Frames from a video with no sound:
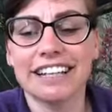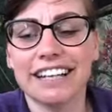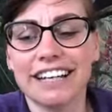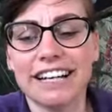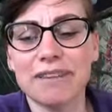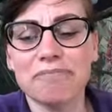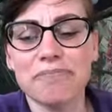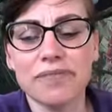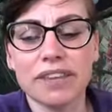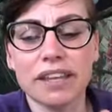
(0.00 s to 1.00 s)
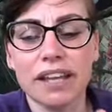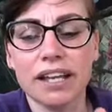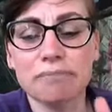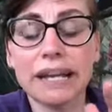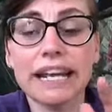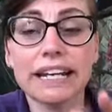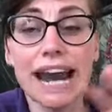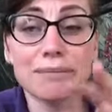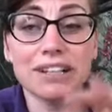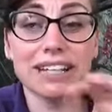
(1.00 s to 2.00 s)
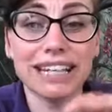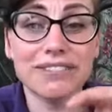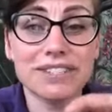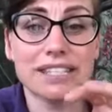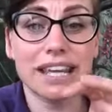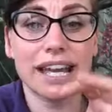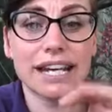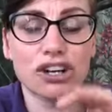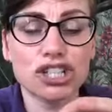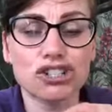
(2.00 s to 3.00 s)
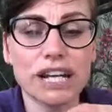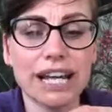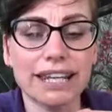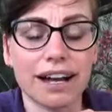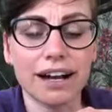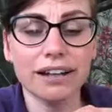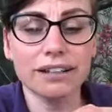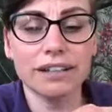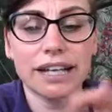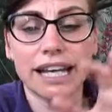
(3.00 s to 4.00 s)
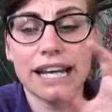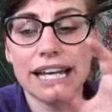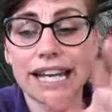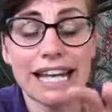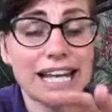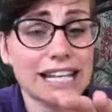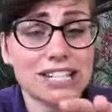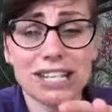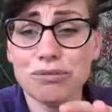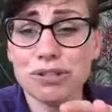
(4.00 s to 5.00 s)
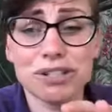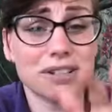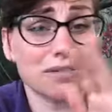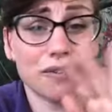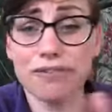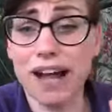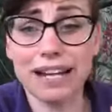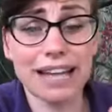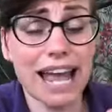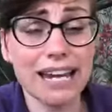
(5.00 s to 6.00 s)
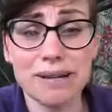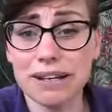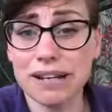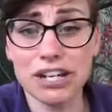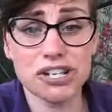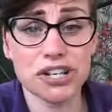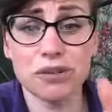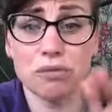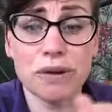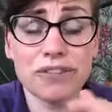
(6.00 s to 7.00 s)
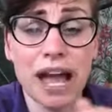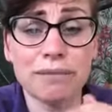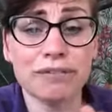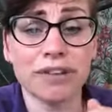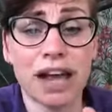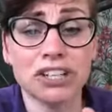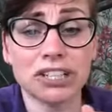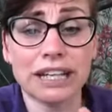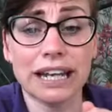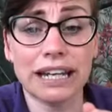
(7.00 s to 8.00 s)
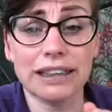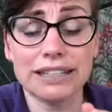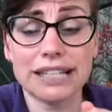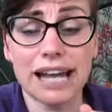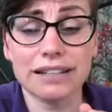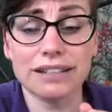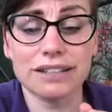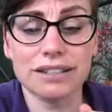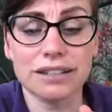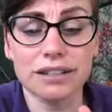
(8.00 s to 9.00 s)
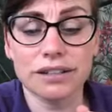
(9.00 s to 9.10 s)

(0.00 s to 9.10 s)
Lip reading: Being an animal that lives in Australia, she wouldn't find any issue with camouflaging in the sands.